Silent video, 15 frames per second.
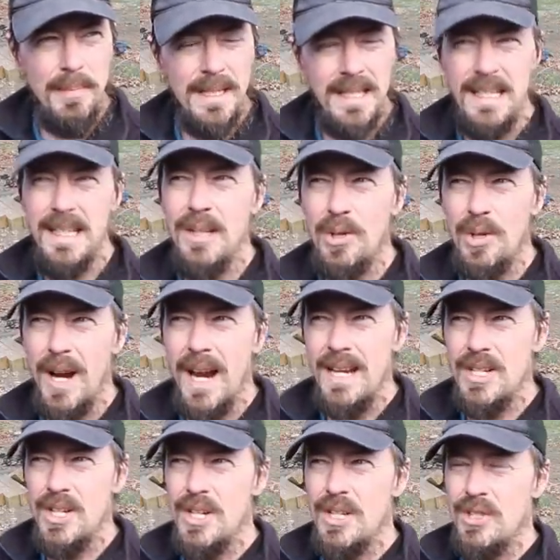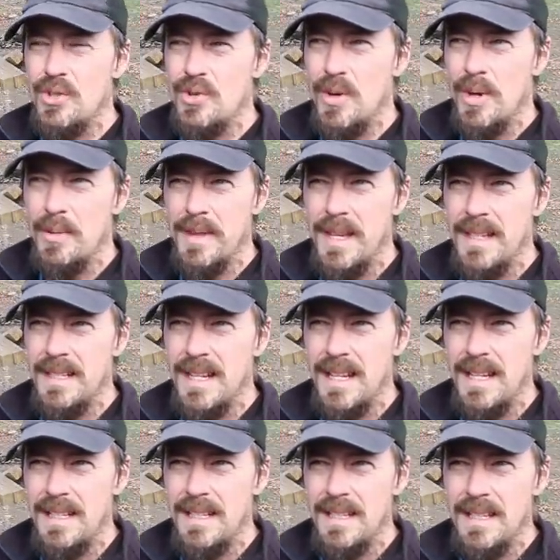Did he crash his drone that
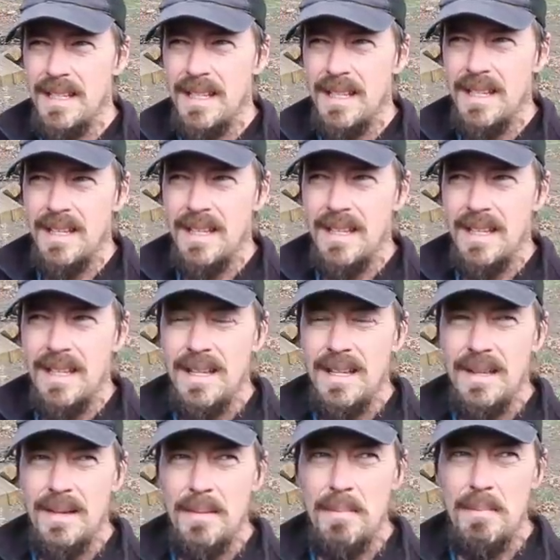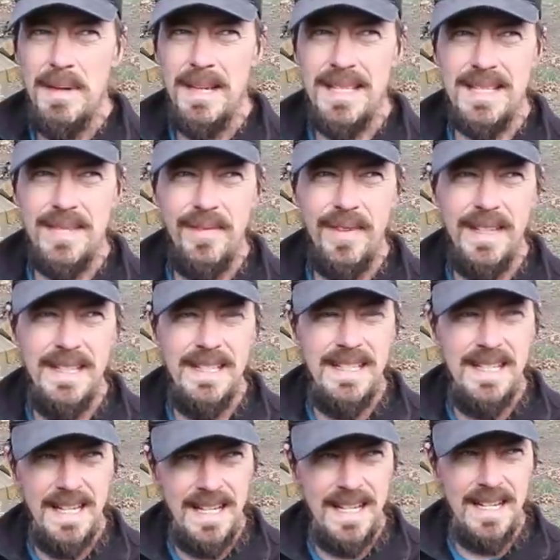day? Because if he
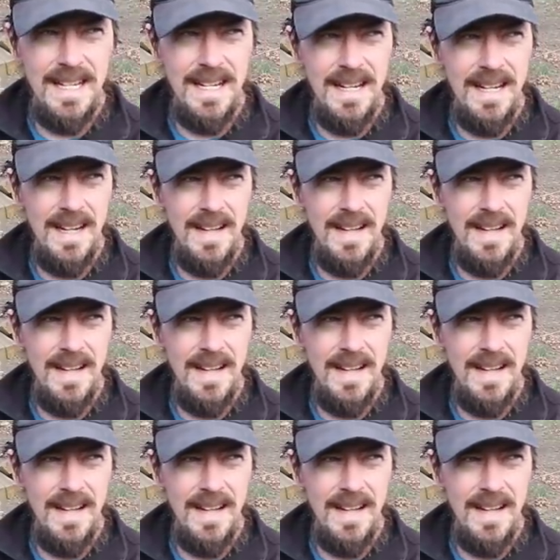did,